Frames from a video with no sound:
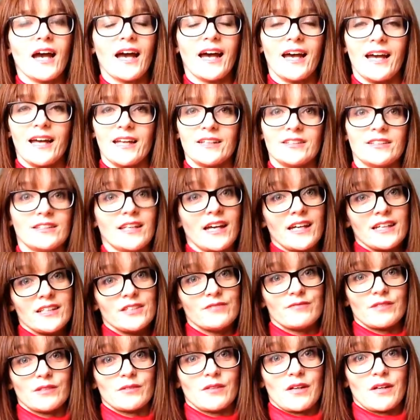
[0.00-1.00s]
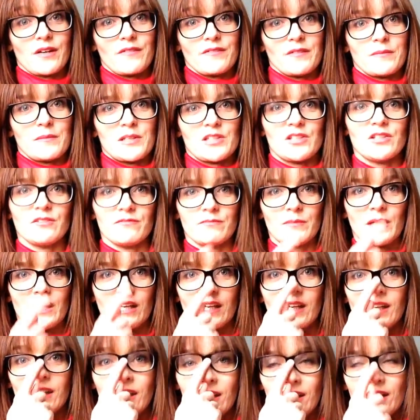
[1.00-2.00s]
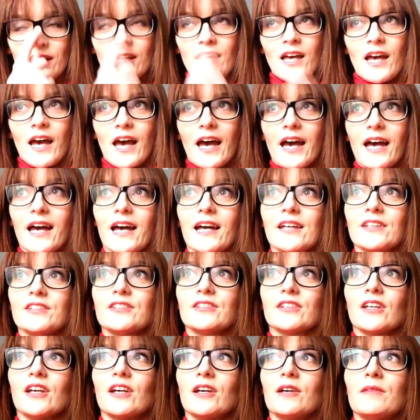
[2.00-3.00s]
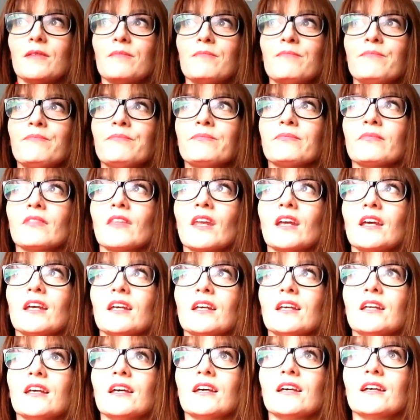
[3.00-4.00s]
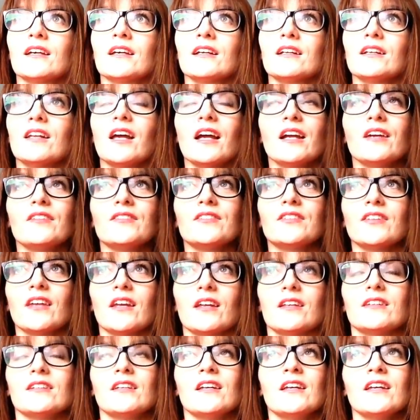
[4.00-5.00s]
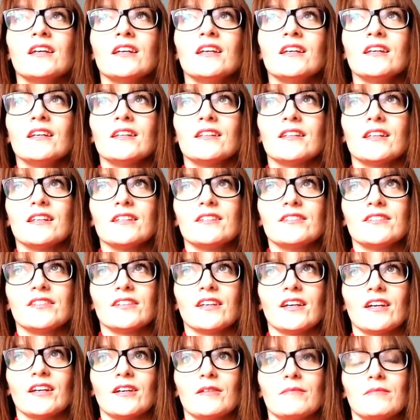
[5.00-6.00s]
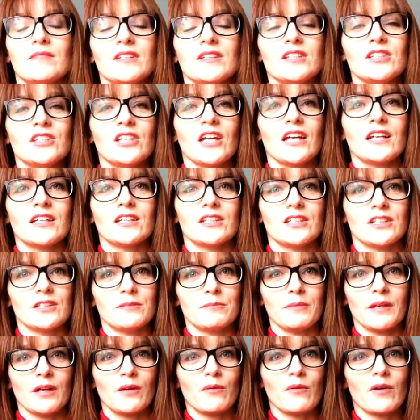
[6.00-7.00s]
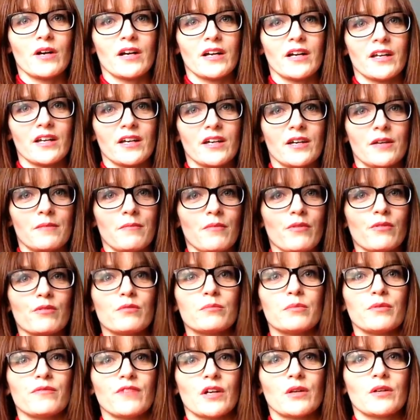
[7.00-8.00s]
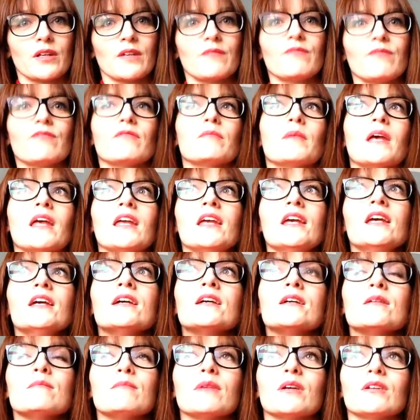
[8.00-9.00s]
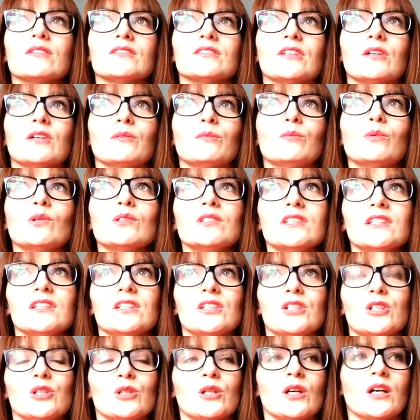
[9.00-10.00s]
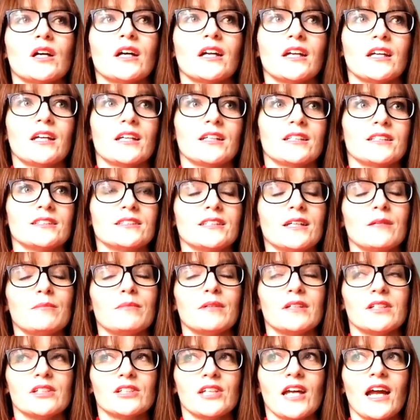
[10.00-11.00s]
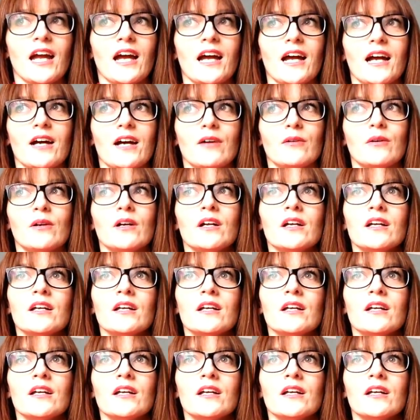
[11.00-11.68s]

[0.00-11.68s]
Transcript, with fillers: and that is a real life image of me. And um, like I said, this um, this challenge has been quite um, thought provoking for me because I wanted to try and establish how